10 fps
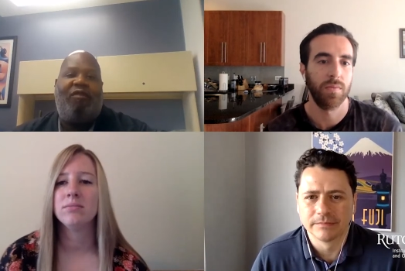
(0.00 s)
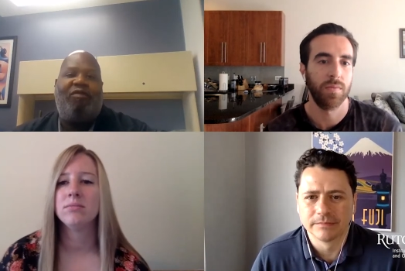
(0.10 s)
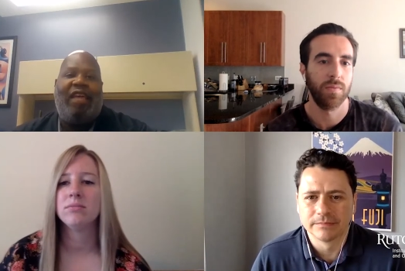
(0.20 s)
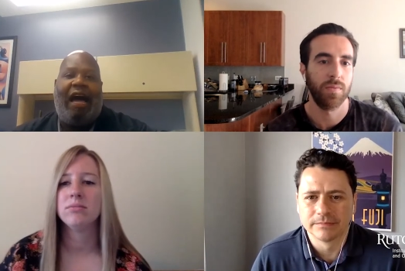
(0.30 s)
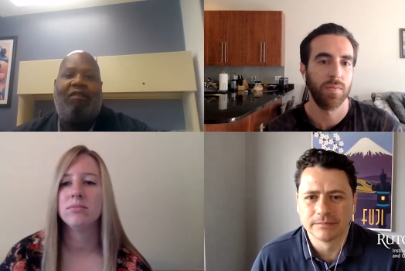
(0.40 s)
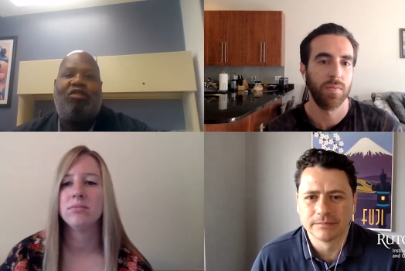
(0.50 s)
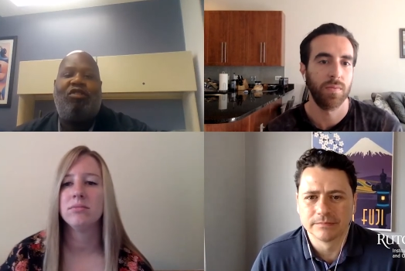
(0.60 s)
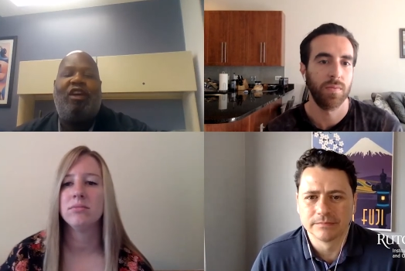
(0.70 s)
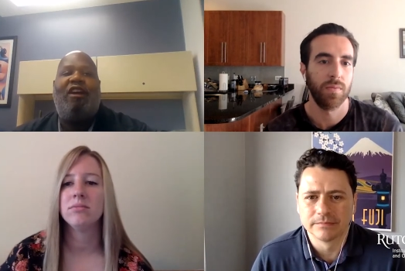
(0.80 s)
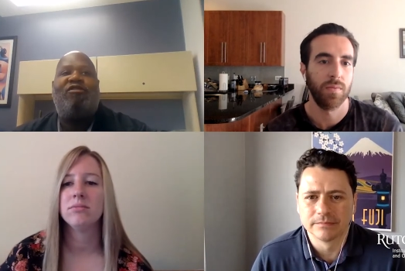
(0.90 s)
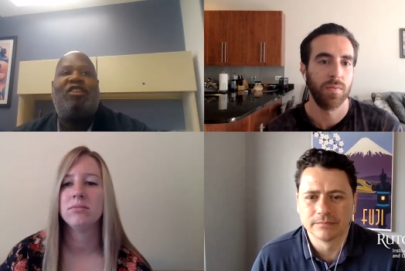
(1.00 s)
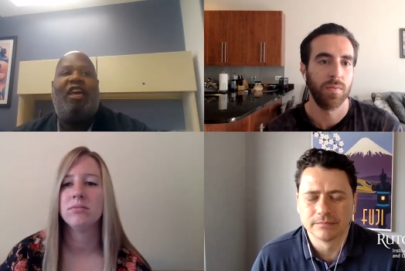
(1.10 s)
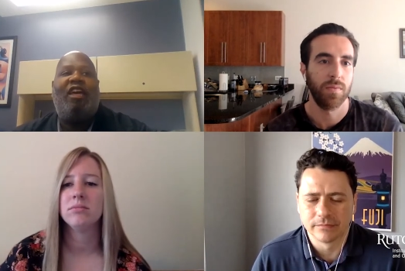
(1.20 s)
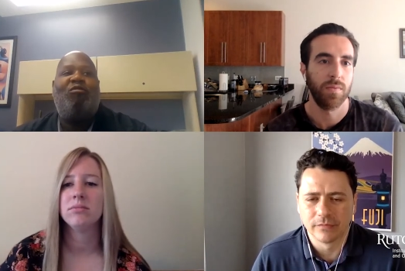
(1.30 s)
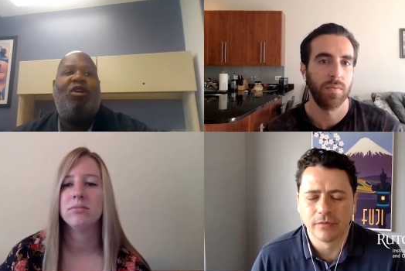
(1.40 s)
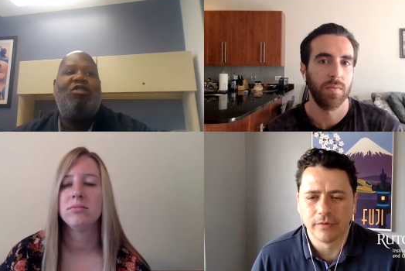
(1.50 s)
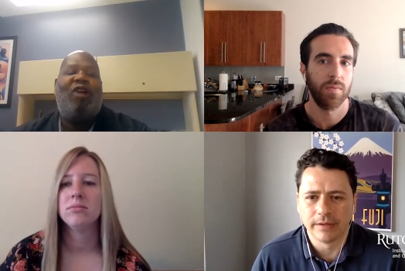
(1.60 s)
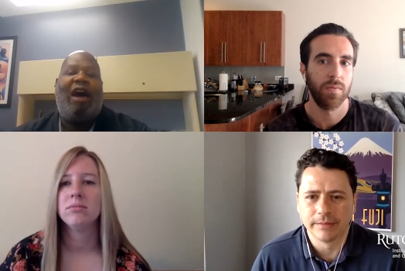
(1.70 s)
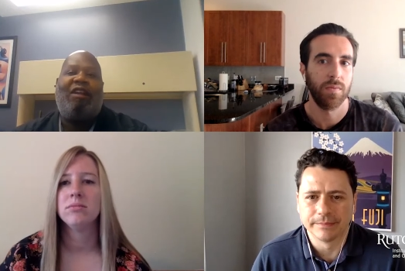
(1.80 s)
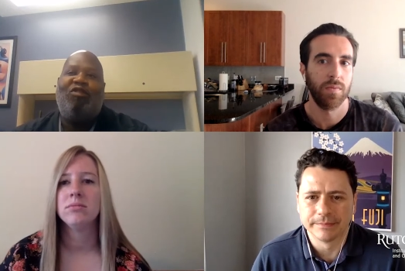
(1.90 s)
Speaker 1: self doubt. So they're saying, well, you know,
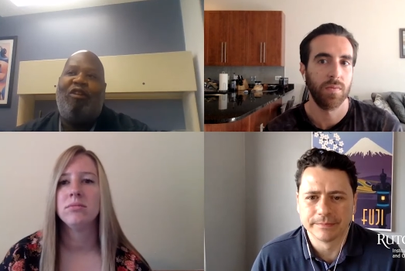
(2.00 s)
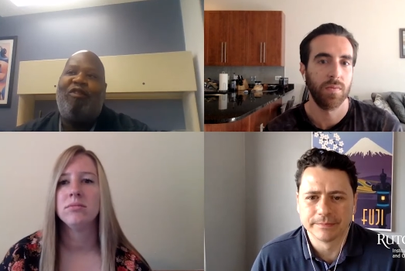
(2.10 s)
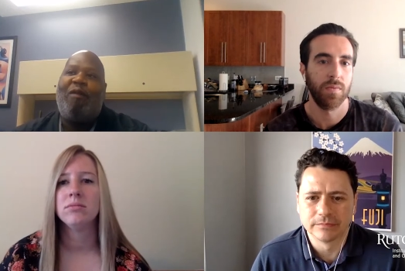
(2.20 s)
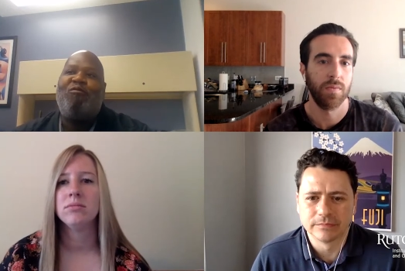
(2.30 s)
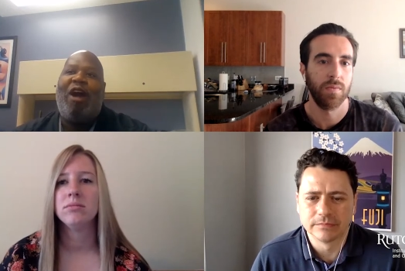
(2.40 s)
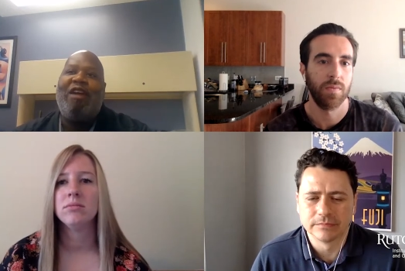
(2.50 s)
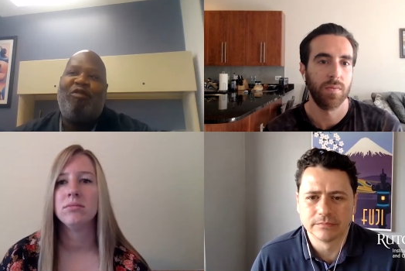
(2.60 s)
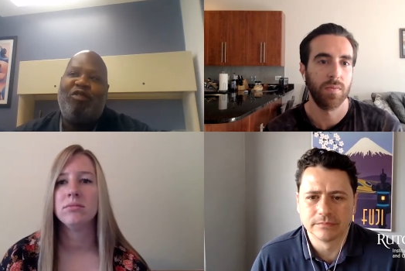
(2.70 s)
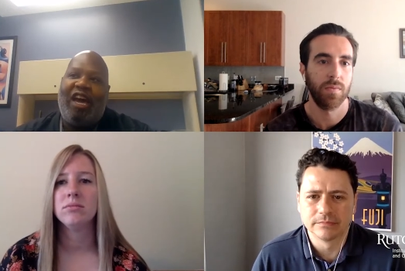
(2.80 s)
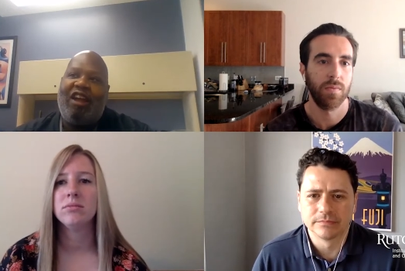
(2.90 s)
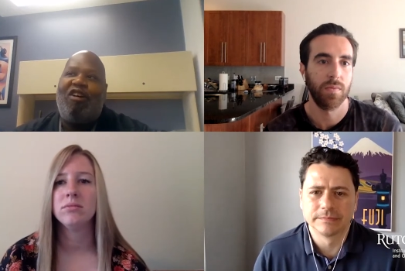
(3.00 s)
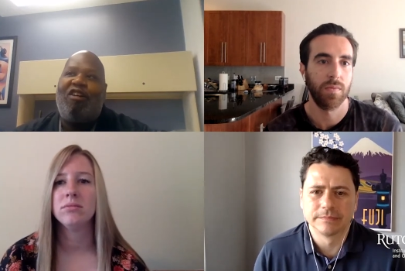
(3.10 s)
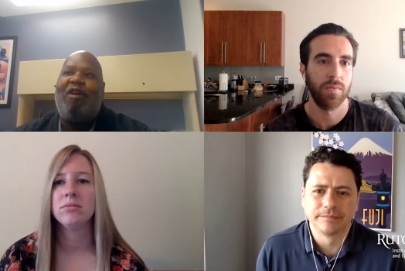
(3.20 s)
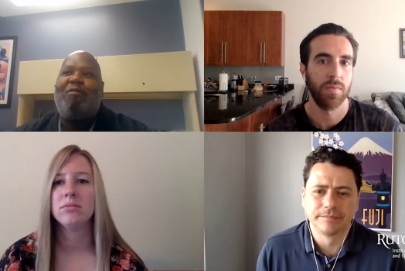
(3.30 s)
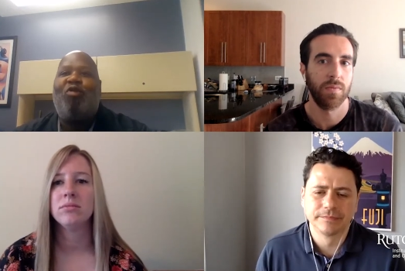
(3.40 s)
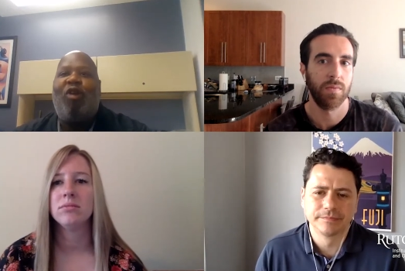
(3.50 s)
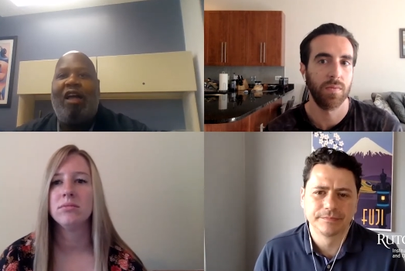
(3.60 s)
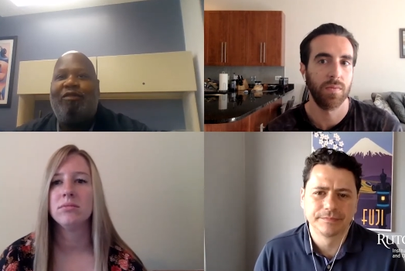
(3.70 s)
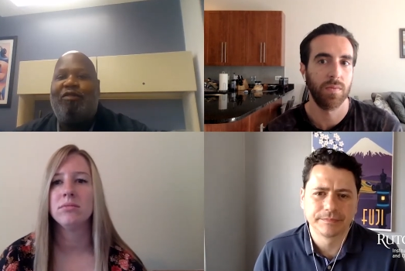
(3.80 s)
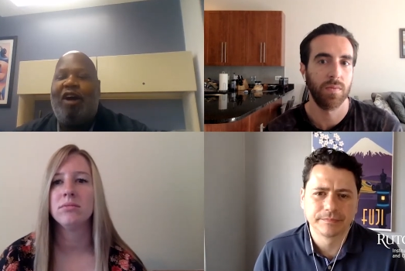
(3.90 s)
I don't know if I'm right for that or if I'm
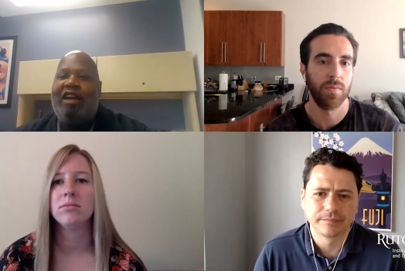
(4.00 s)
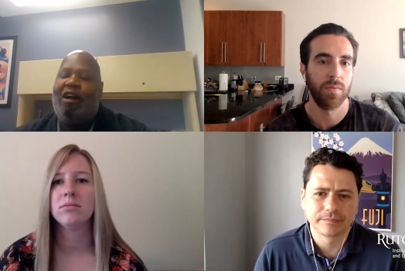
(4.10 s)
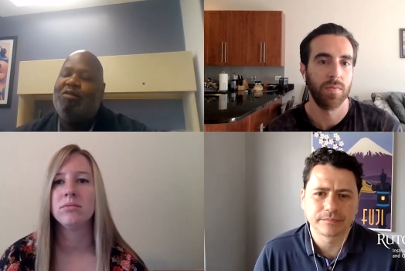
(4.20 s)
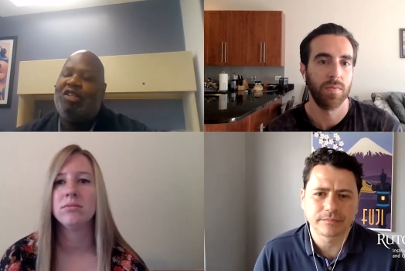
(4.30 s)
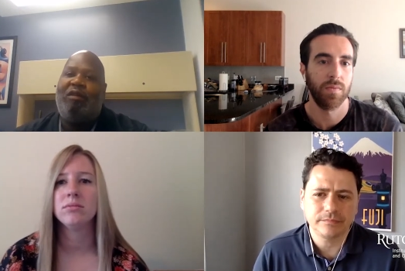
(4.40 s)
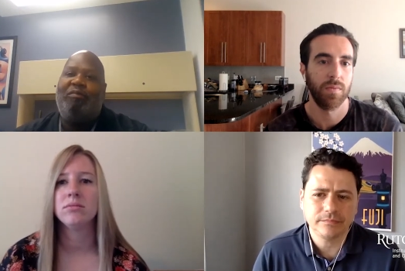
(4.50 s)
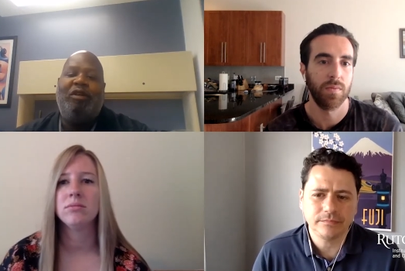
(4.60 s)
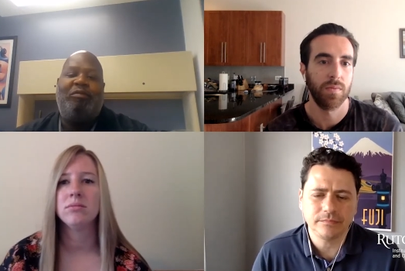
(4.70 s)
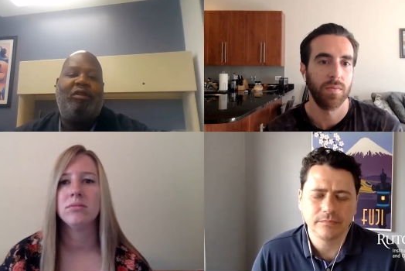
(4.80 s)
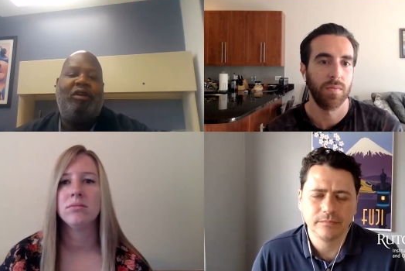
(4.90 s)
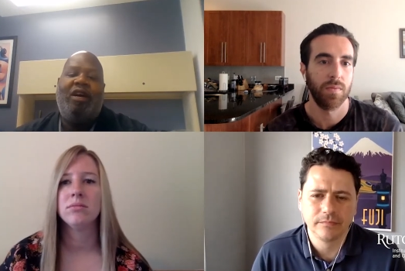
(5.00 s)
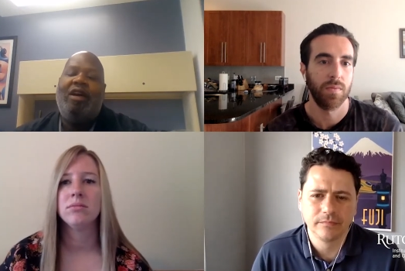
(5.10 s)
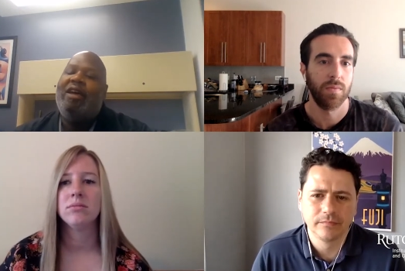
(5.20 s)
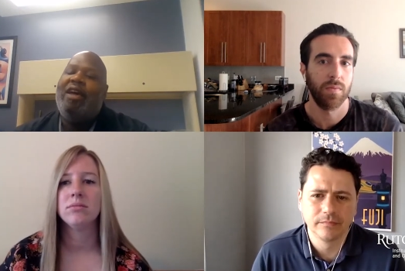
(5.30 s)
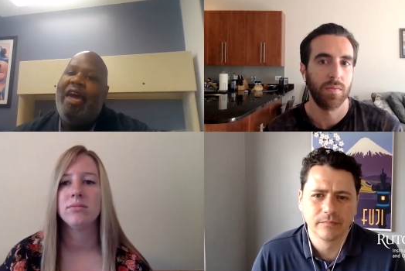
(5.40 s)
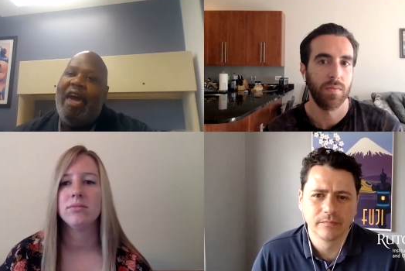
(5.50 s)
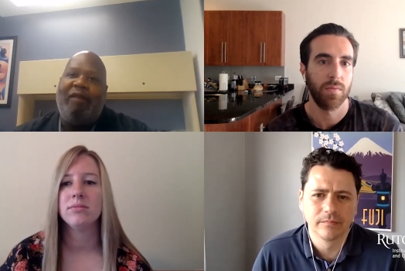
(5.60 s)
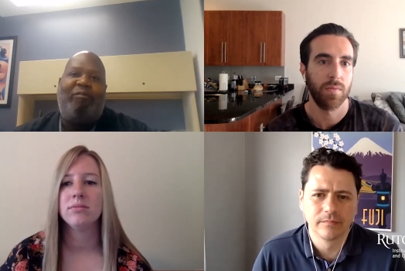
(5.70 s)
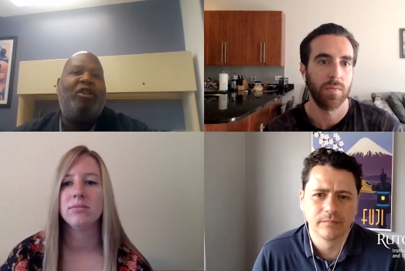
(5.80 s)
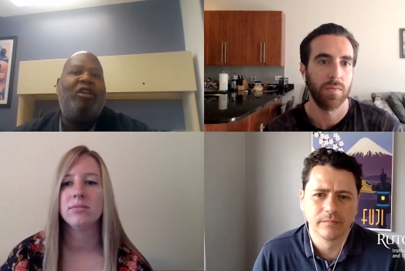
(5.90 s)
qualified. And I always tell people,
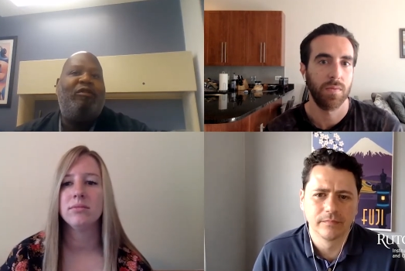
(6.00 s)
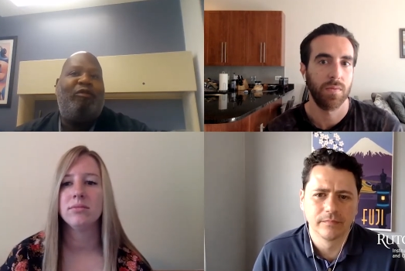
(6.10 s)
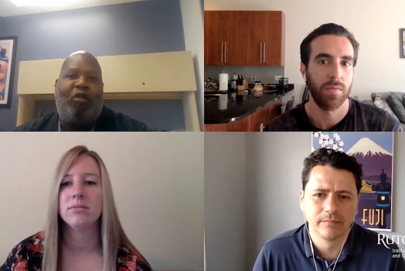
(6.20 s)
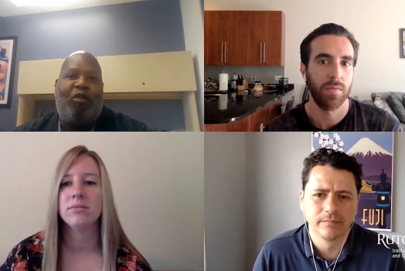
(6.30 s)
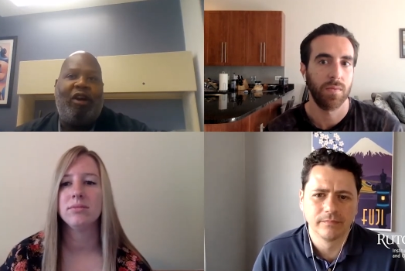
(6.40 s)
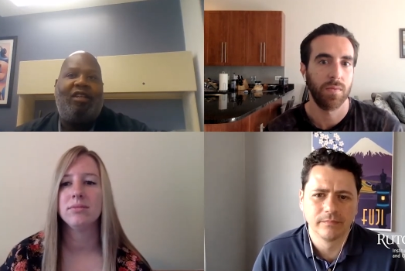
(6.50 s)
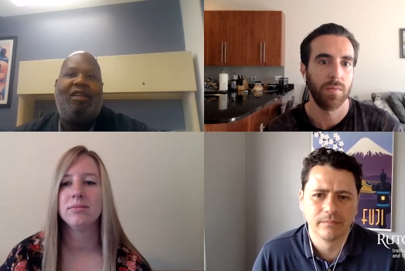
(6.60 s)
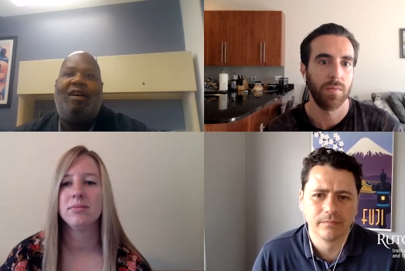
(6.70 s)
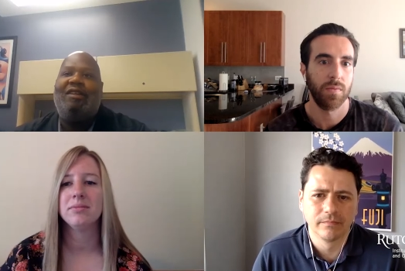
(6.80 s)
hey, put in for it.